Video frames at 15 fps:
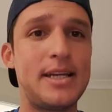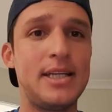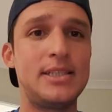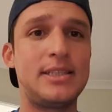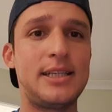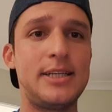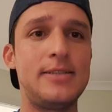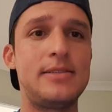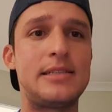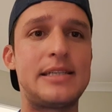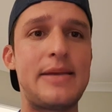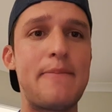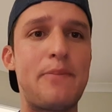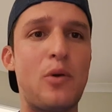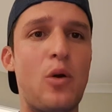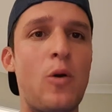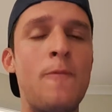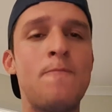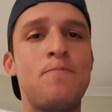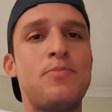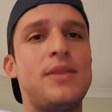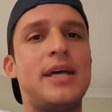Easy,
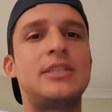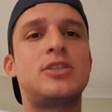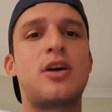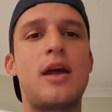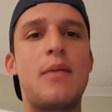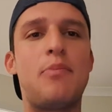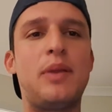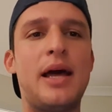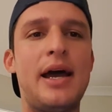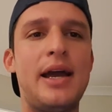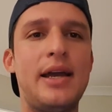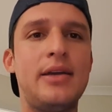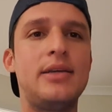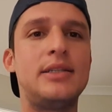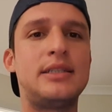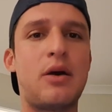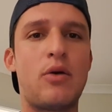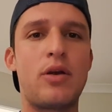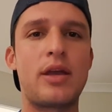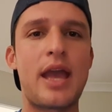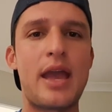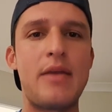simple. That's gonna apply. It's
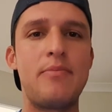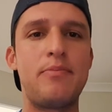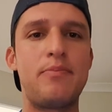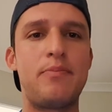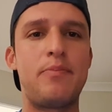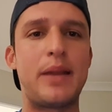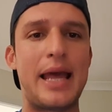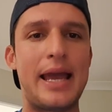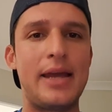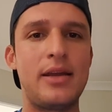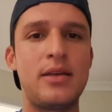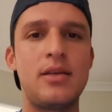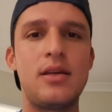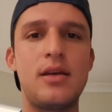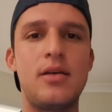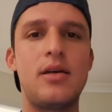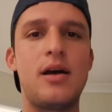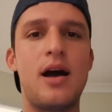our game plan.